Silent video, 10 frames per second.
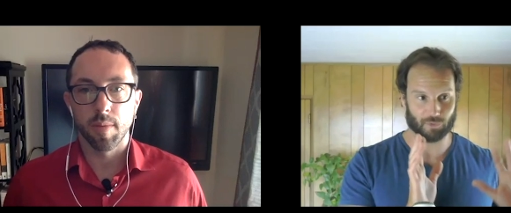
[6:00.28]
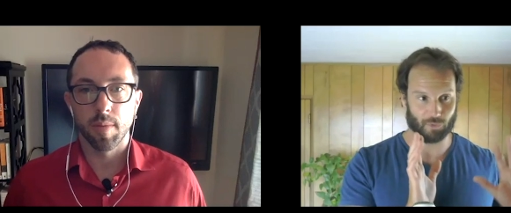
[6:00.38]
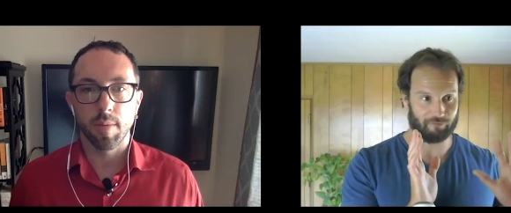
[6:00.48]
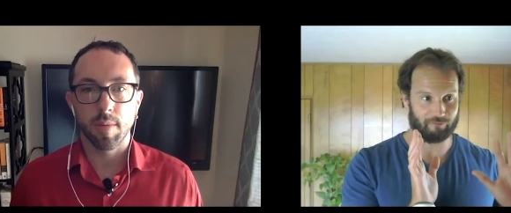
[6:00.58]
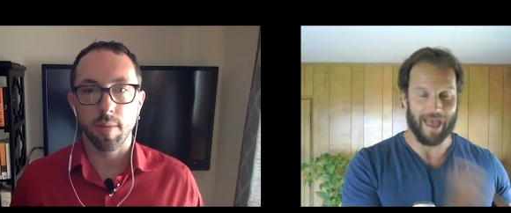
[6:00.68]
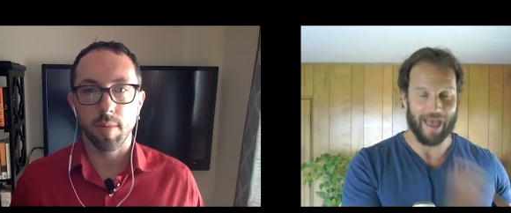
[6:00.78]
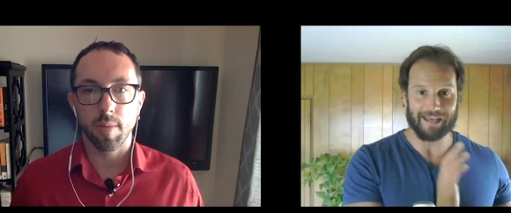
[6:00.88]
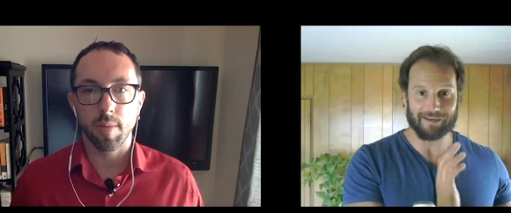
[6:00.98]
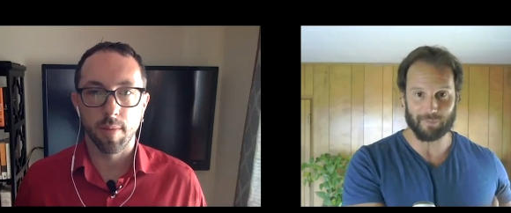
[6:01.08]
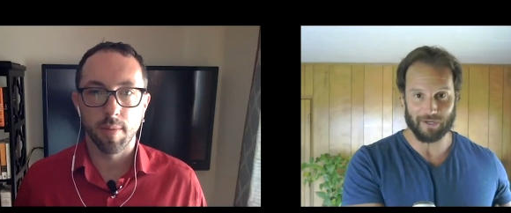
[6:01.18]
Speaker 1: sort of
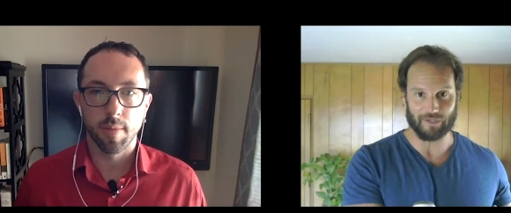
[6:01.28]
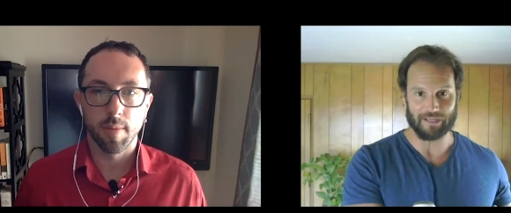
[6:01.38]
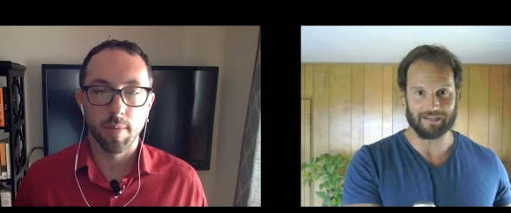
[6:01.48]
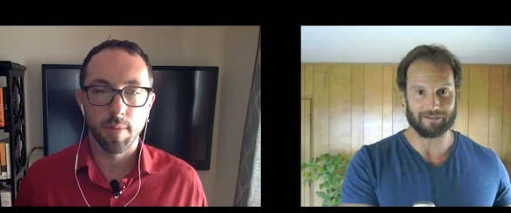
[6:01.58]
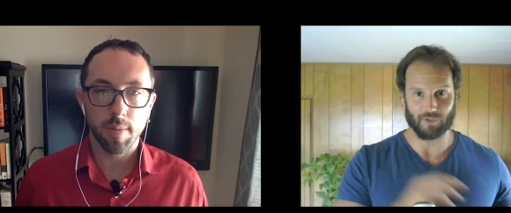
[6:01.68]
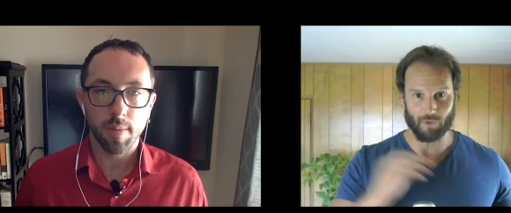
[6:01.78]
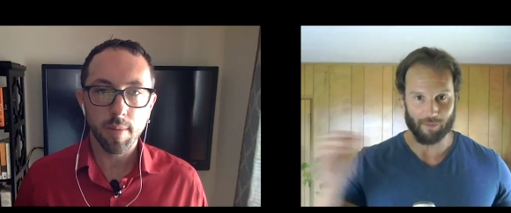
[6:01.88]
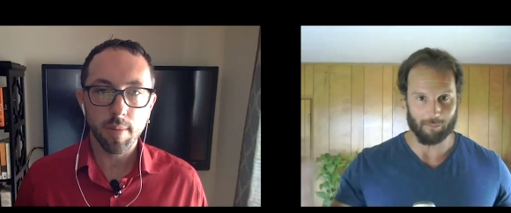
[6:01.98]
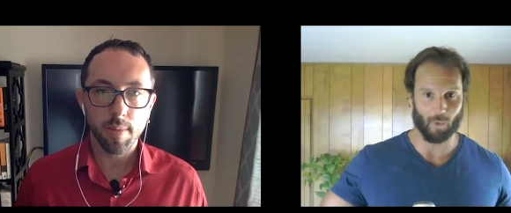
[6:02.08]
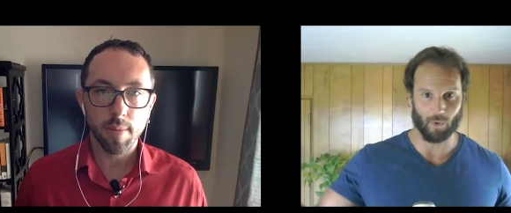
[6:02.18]
bad, period. So the
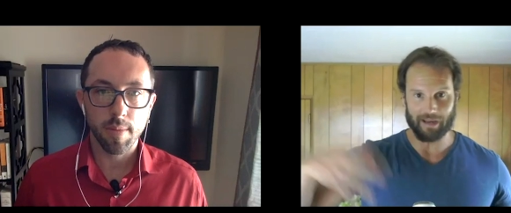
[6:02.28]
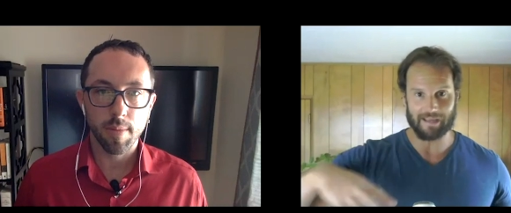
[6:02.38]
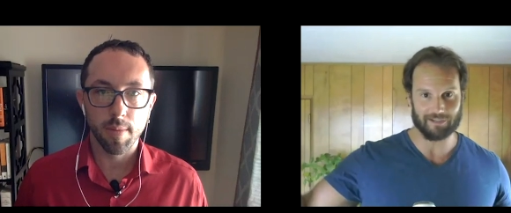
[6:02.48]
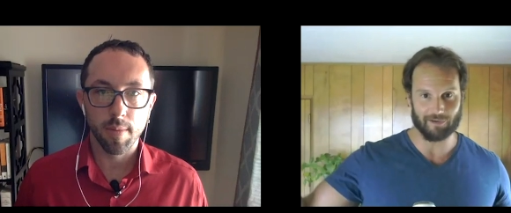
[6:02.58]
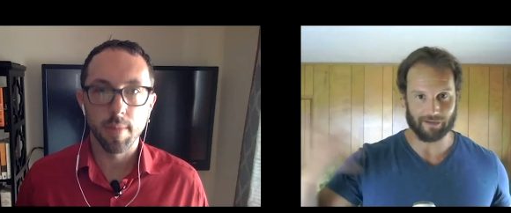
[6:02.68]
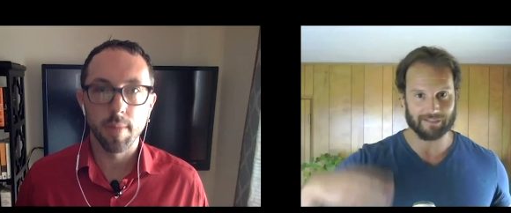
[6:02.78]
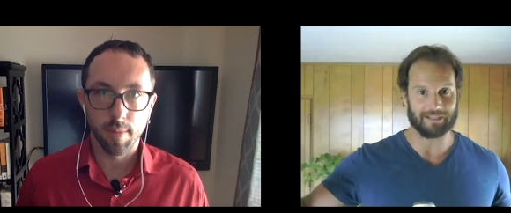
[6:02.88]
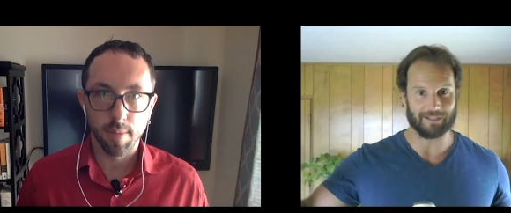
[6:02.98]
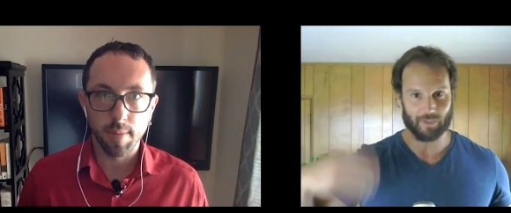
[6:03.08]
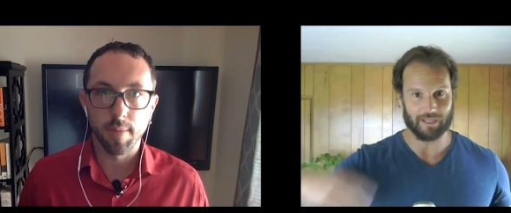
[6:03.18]
more
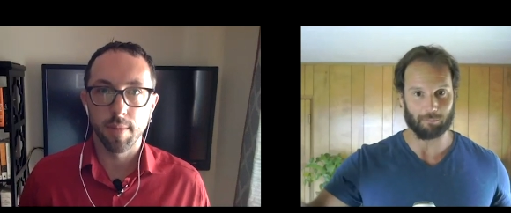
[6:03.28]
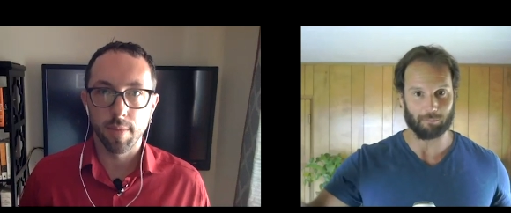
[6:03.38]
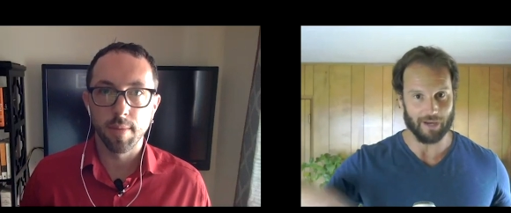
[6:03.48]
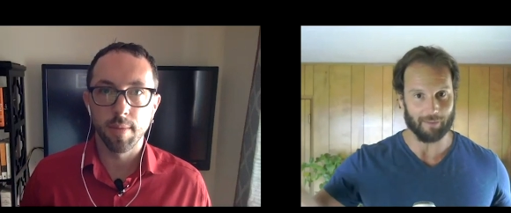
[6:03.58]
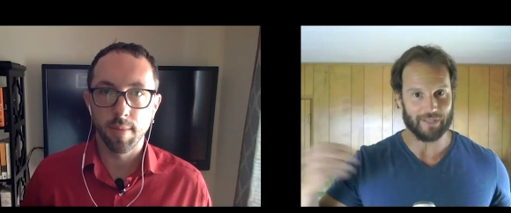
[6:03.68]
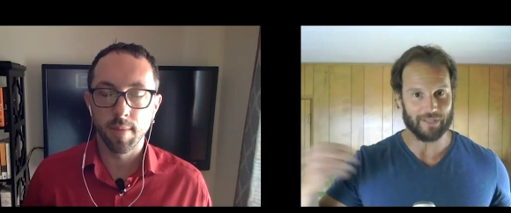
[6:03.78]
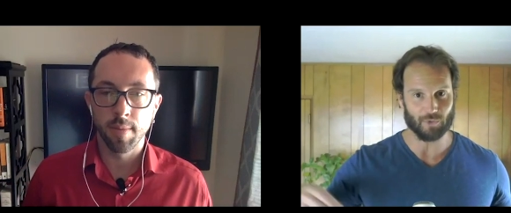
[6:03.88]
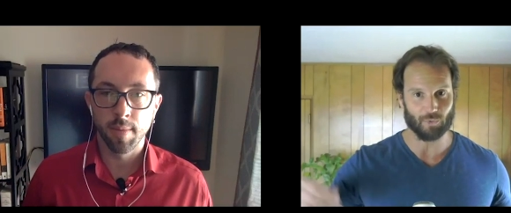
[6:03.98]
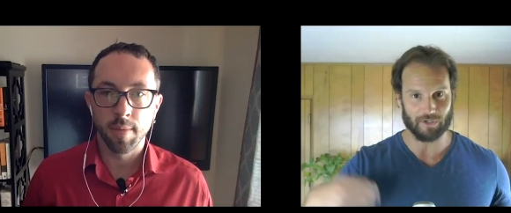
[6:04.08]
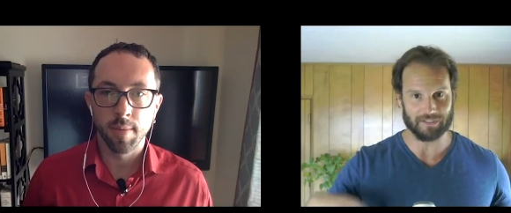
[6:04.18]
antioxidants we can dump
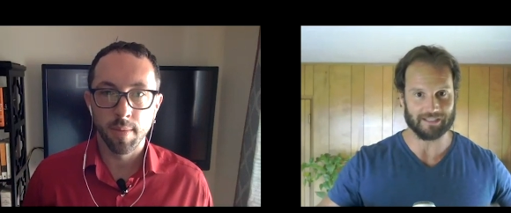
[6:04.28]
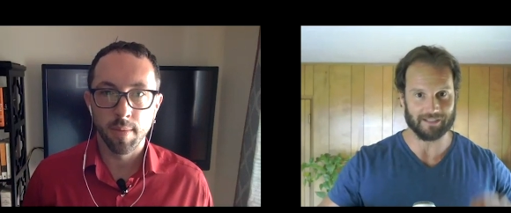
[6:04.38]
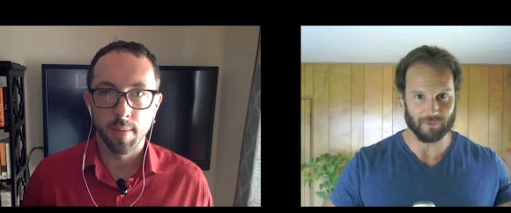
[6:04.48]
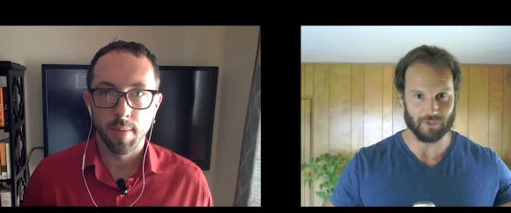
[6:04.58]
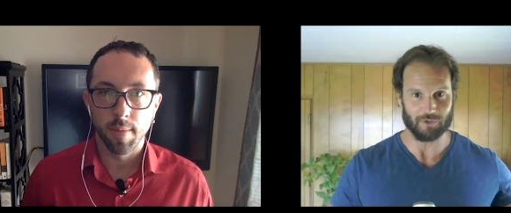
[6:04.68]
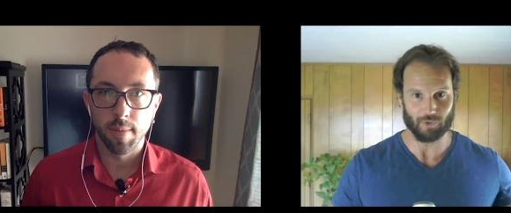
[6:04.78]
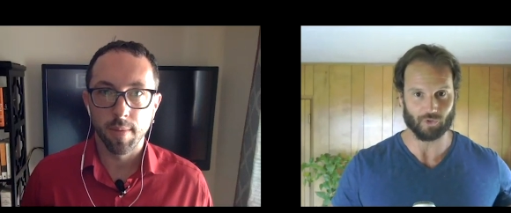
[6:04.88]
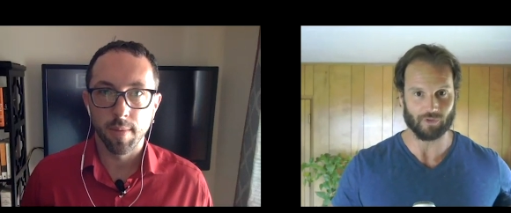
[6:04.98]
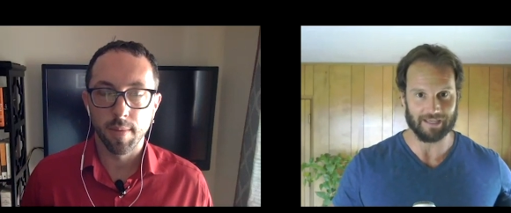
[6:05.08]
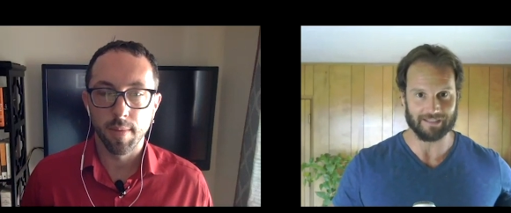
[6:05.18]
into our system to
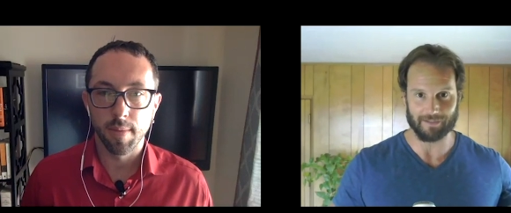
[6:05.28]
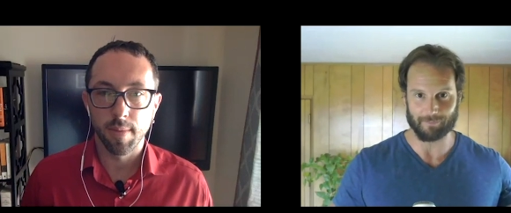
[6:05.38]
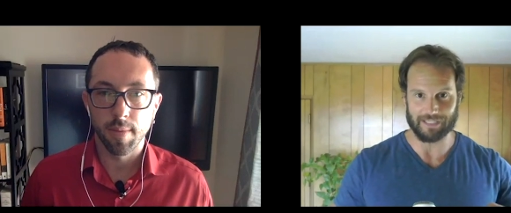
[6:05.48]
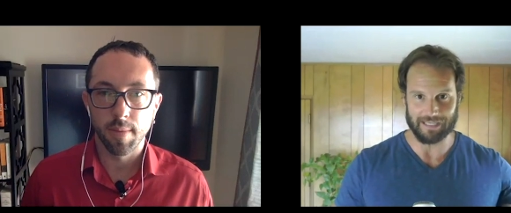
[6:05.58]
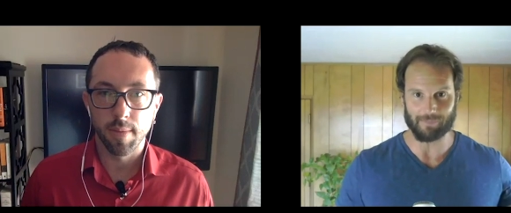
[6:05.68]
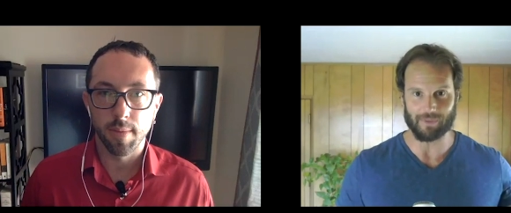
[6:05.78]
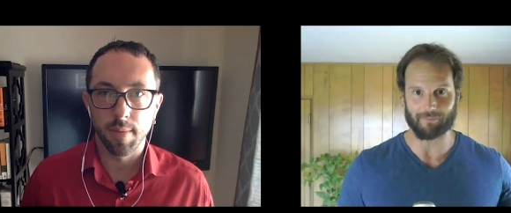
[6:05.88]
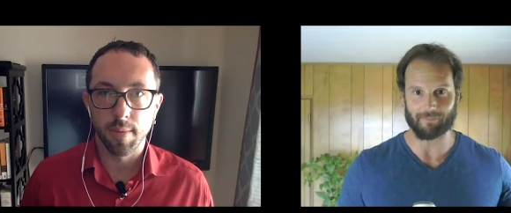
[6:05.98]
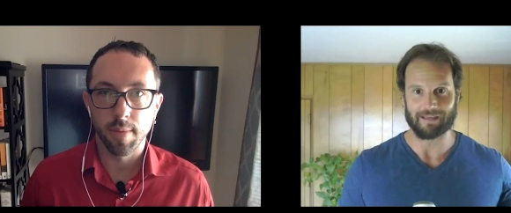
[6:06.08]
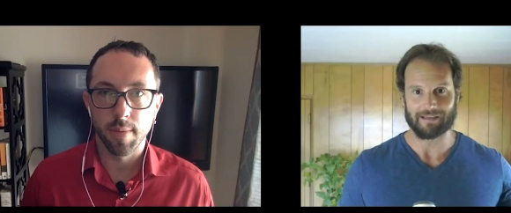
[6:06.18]
neutralize them and keep
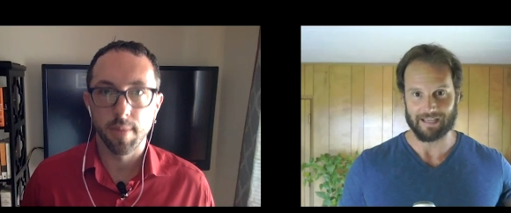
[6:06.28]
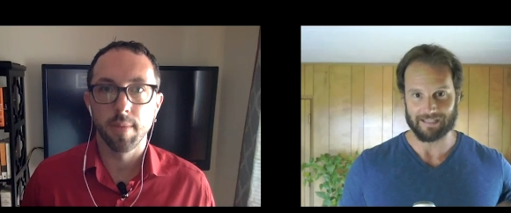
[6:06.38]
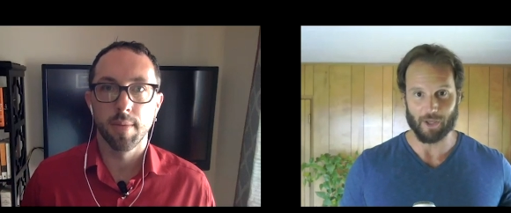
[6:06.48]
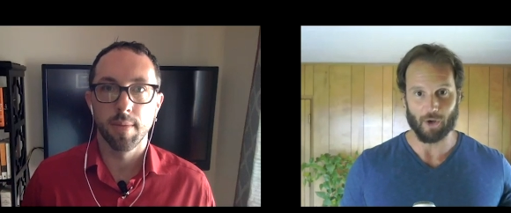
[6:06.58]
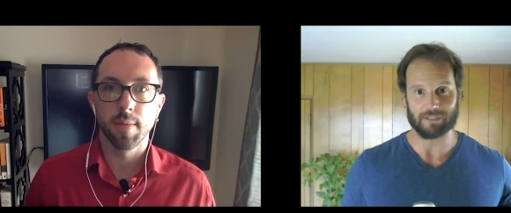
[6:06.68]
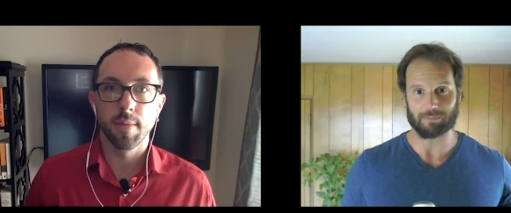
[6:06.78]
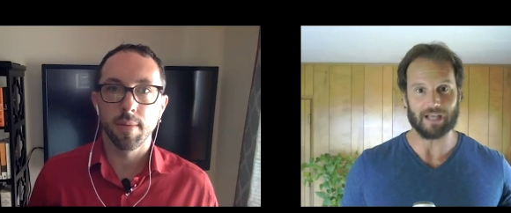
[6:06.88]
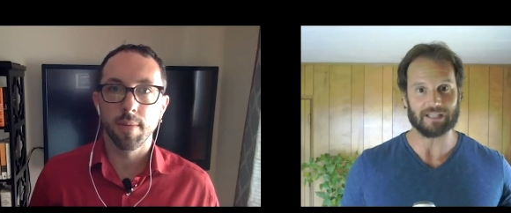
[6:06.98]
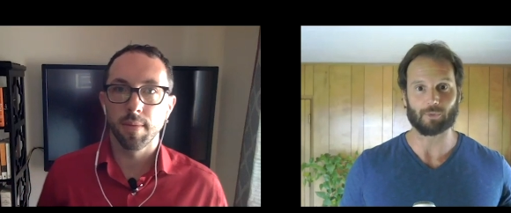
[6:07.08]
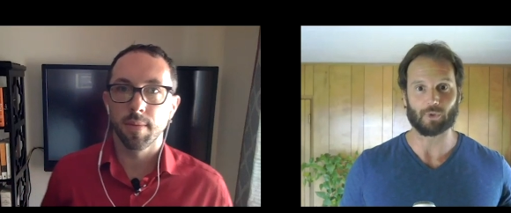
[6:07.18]
them as low as
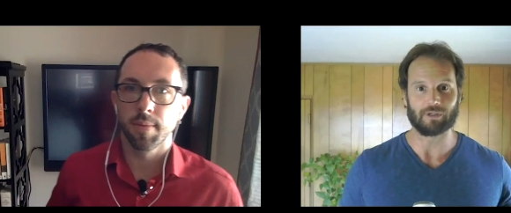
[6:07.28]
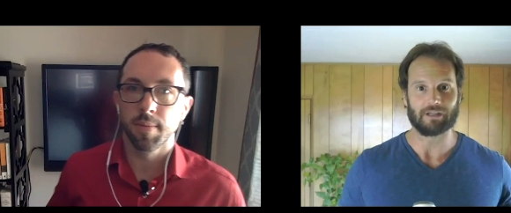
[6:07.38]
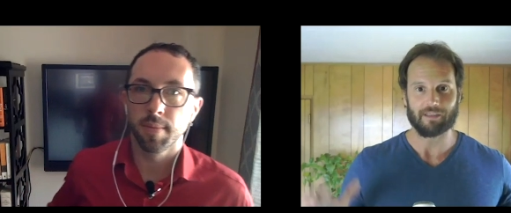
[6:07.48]
possible,